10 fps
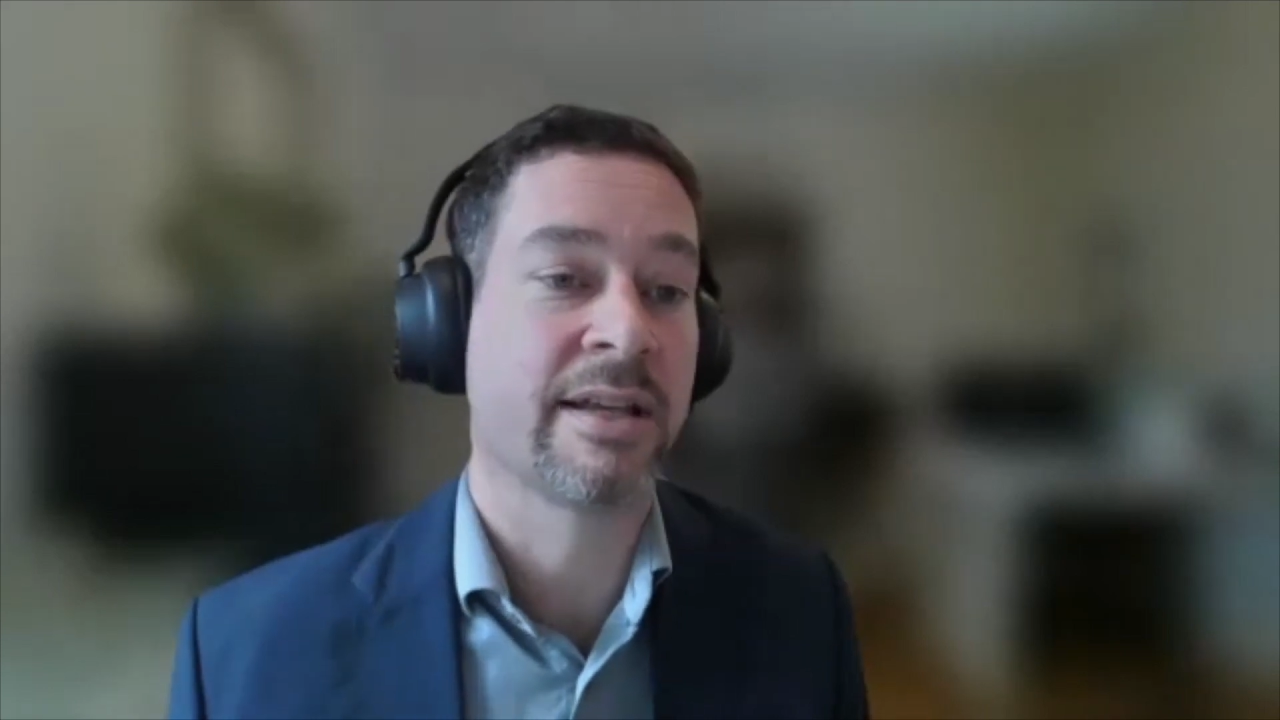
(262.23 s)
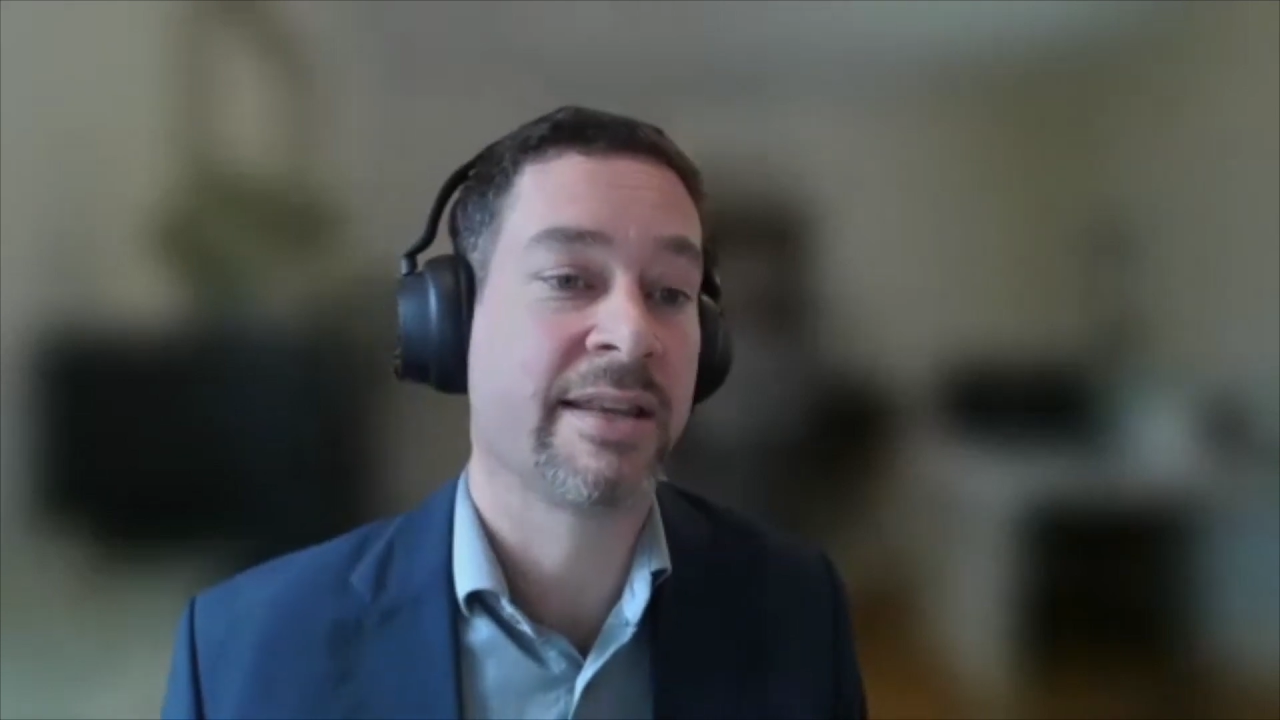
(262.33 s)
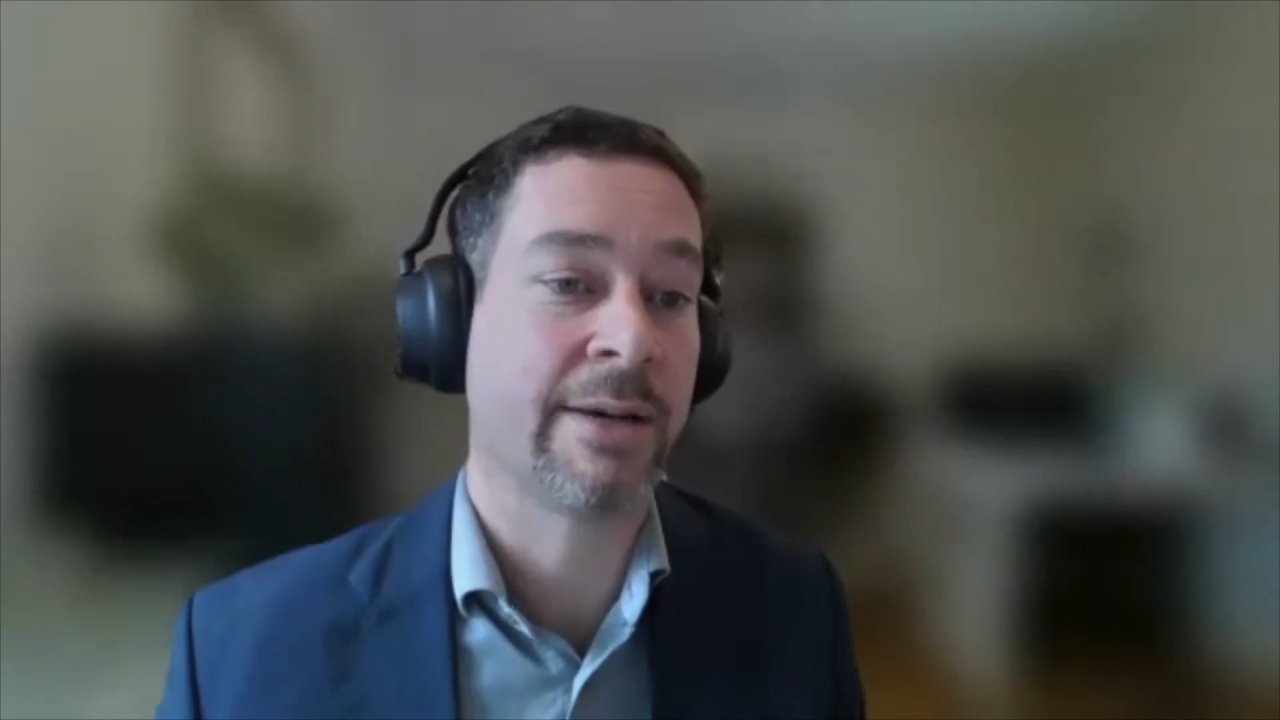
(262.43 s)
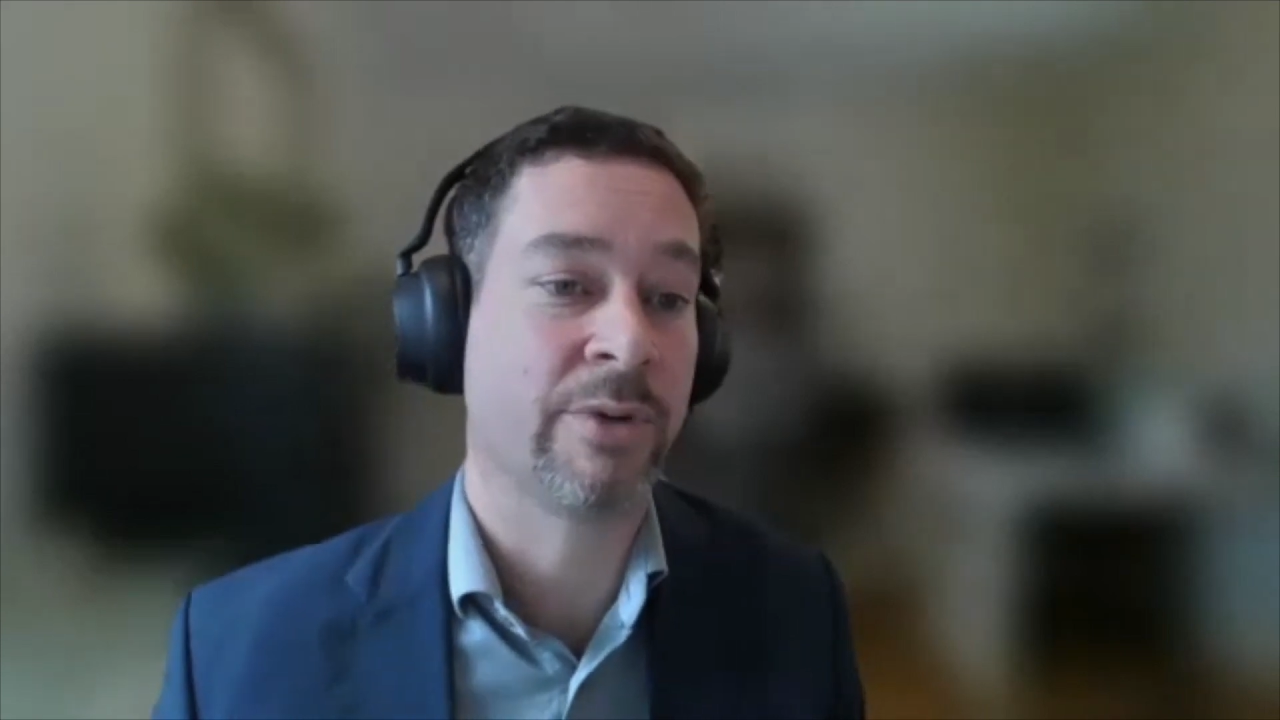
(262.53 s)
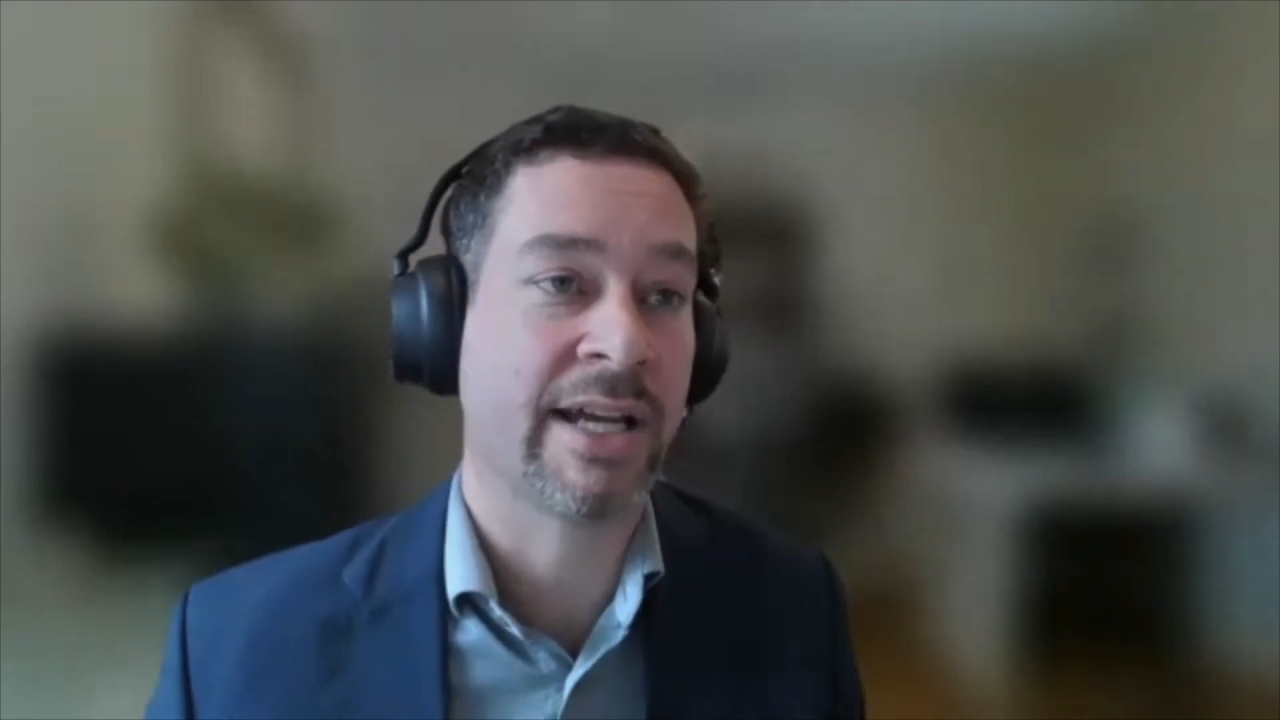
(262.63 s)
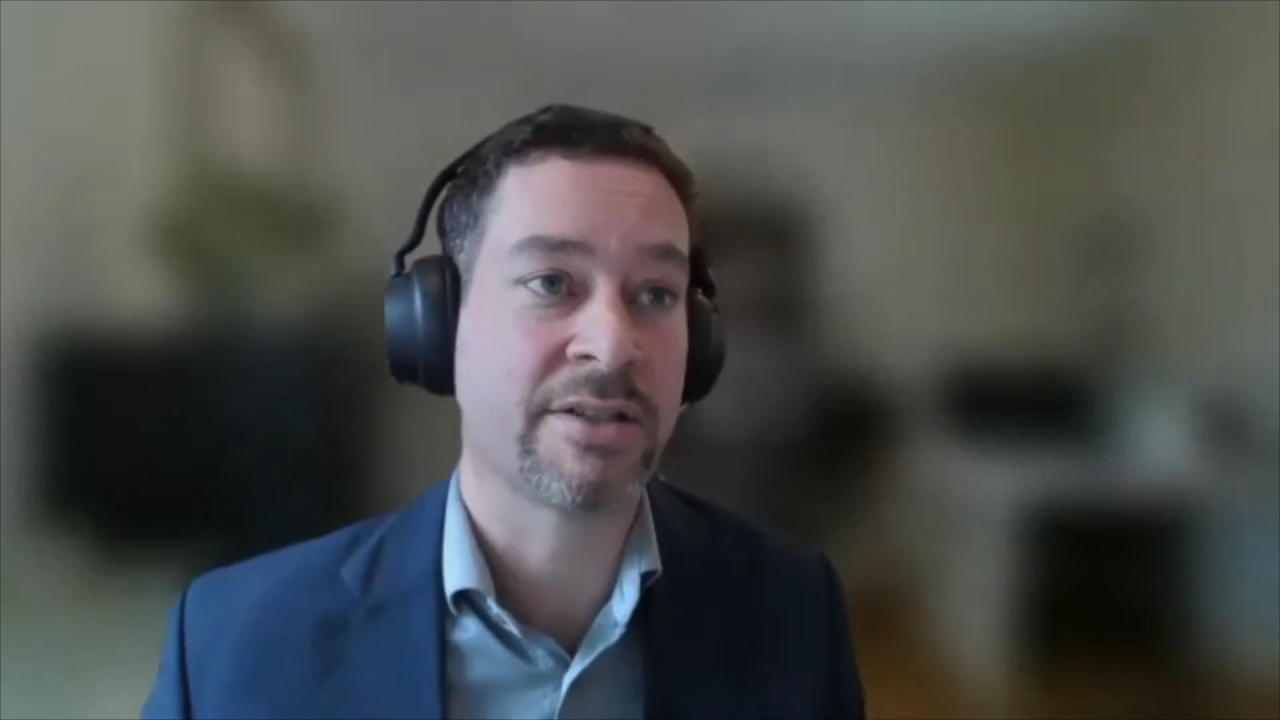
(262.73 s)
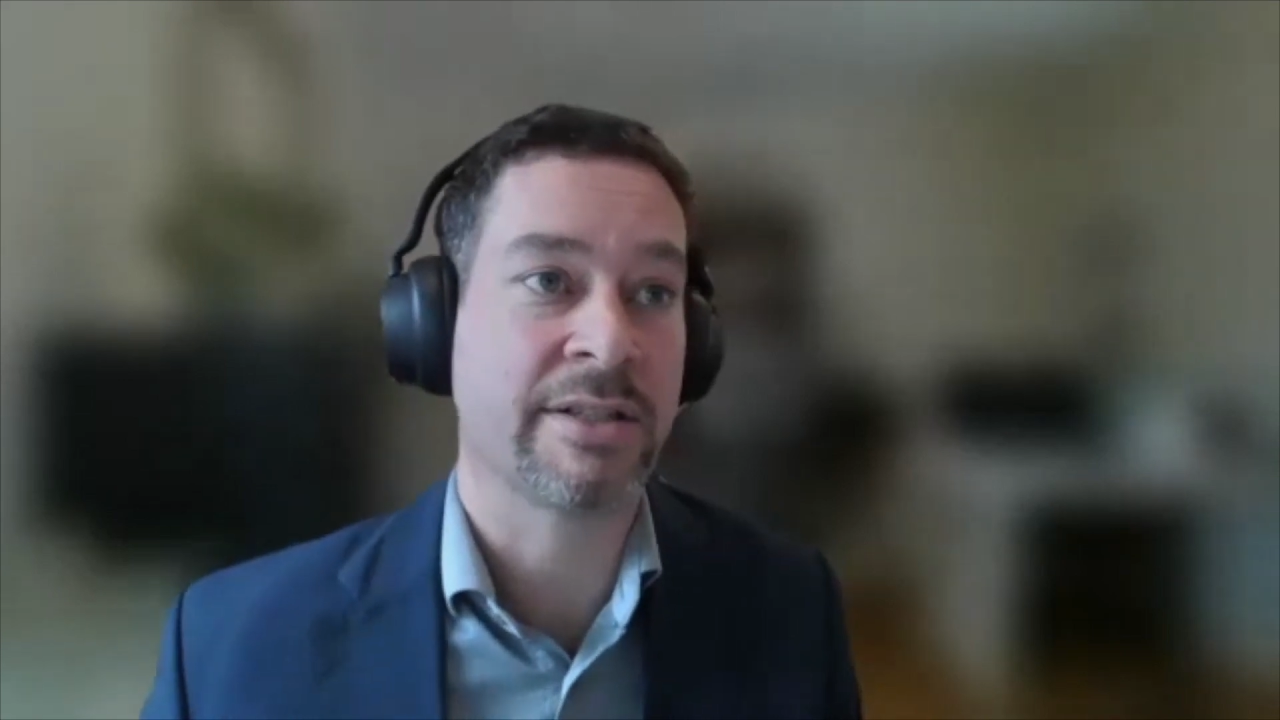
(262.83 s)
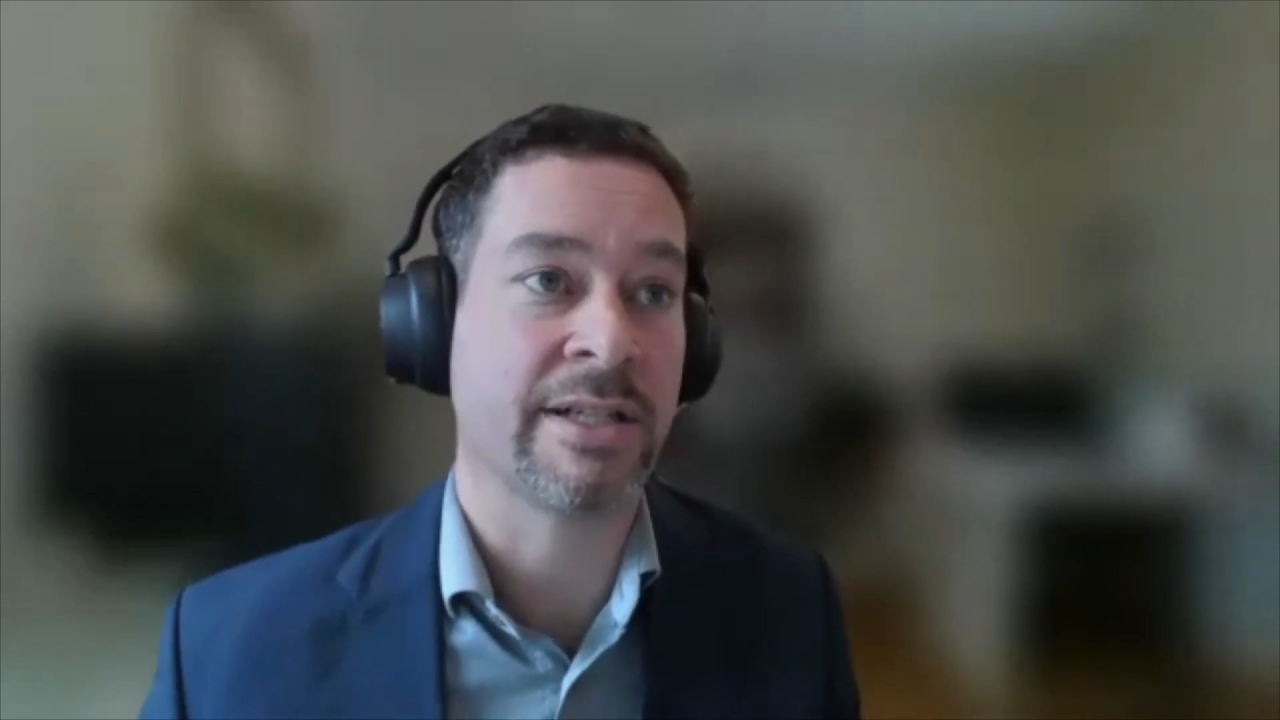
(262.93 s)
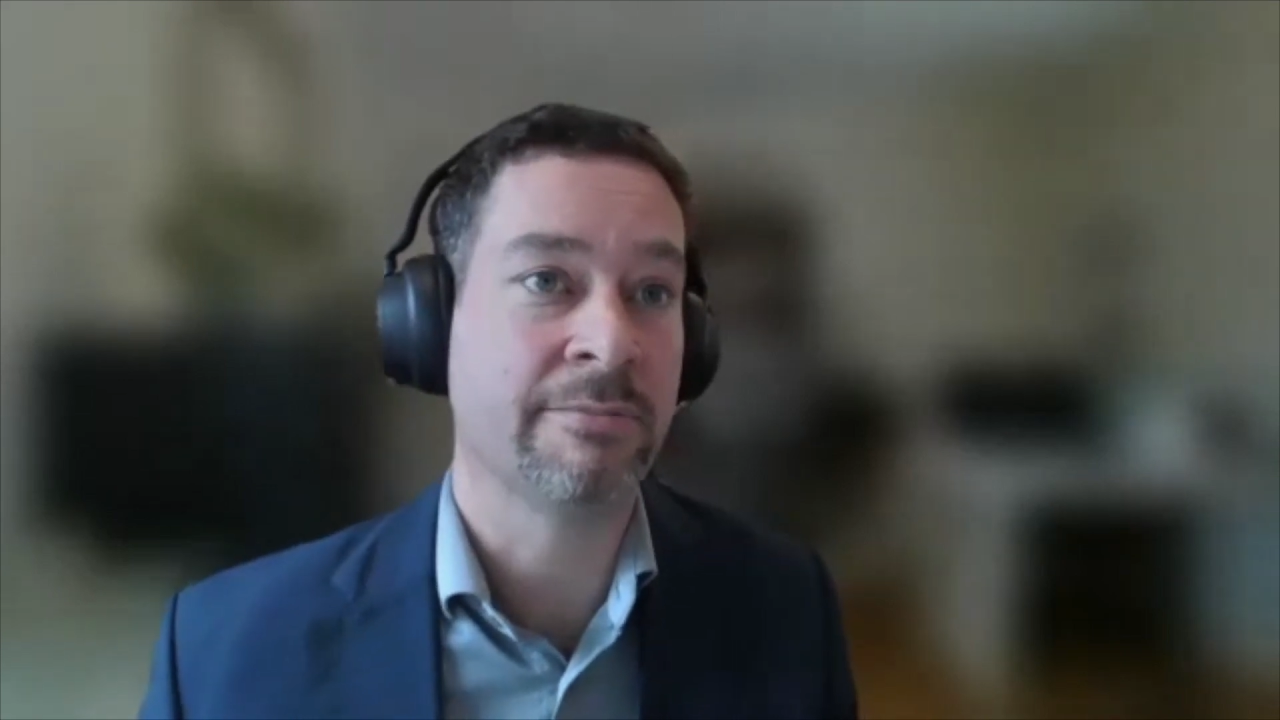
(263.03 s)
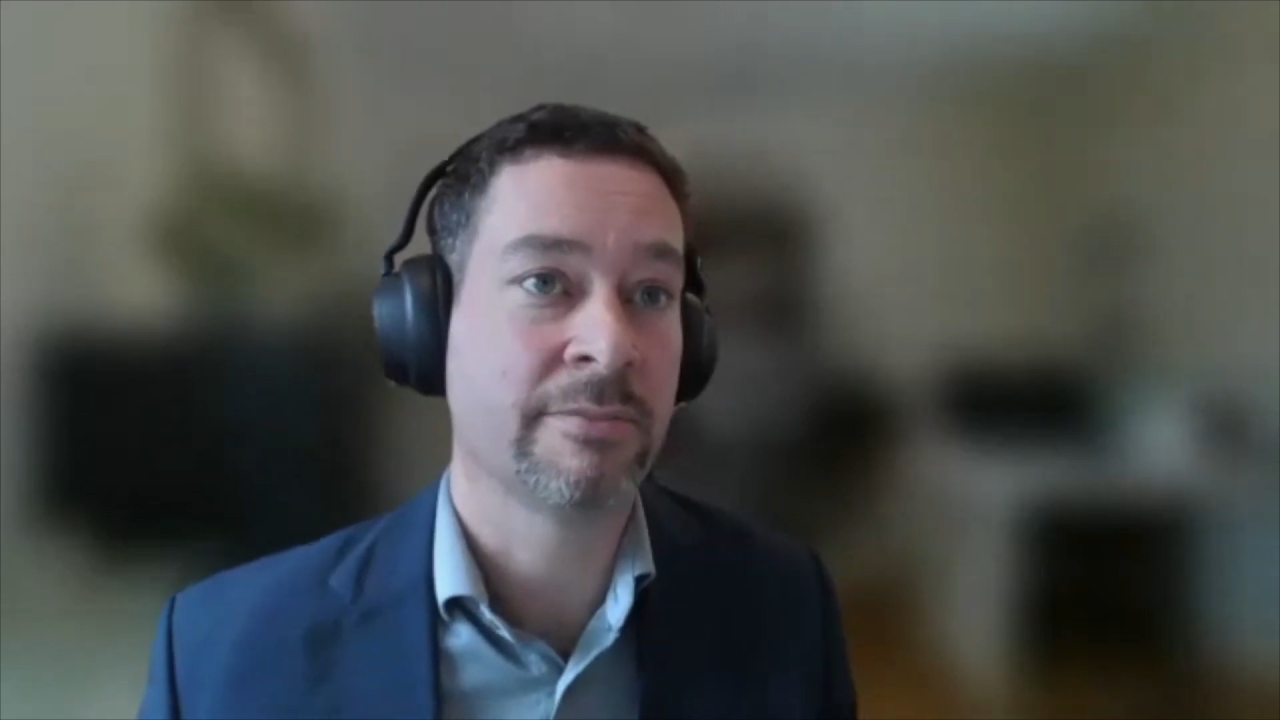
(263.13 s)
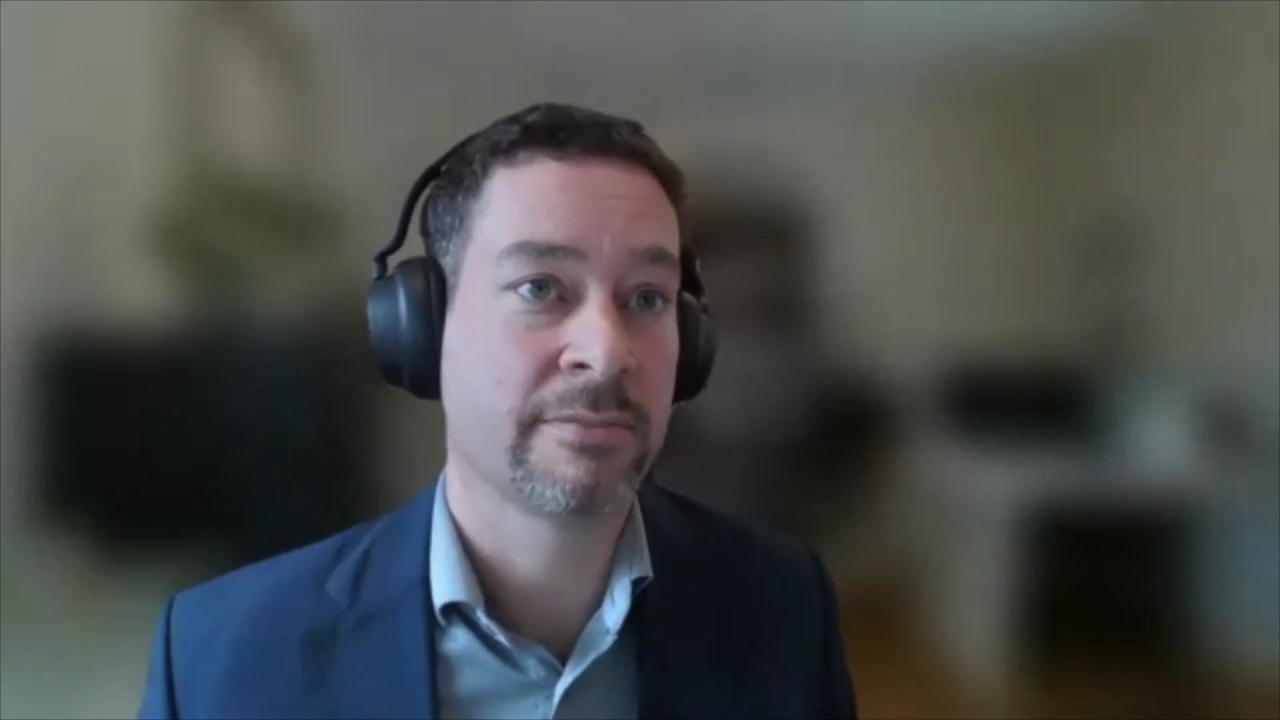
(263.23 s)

and that would actually